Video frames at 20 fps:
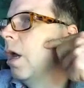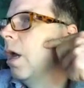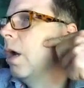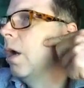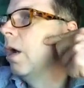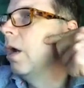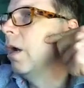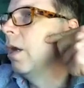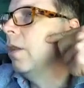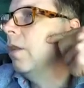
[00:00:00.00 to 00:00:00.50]

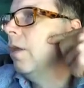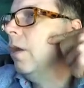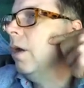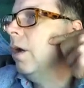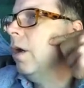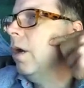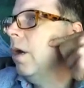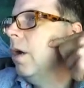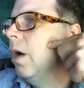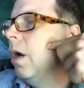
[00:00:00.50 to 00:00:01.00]
Right
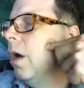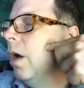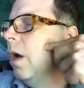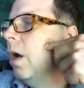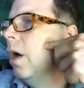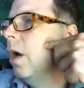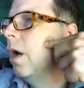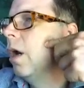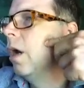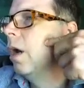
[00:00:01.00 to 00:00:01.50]
there.
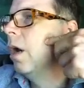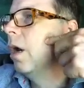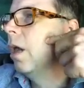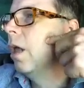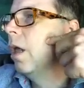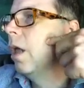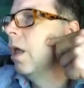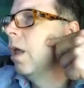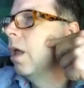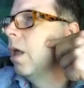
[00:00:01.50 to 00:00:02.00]

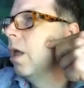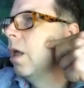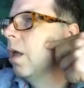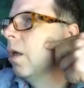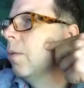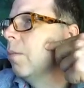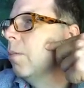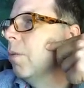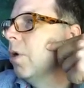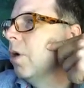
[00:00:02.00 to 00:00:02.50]

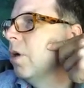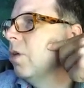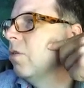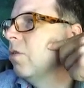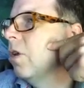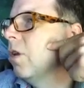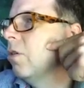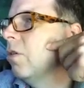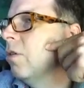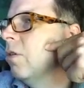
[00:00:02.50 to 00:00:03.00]
Pretty
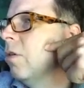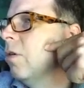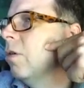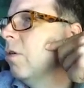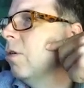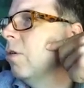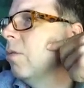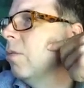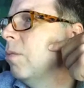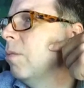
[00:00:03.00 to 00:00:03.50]

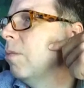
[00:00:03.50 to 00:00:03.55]
gentle,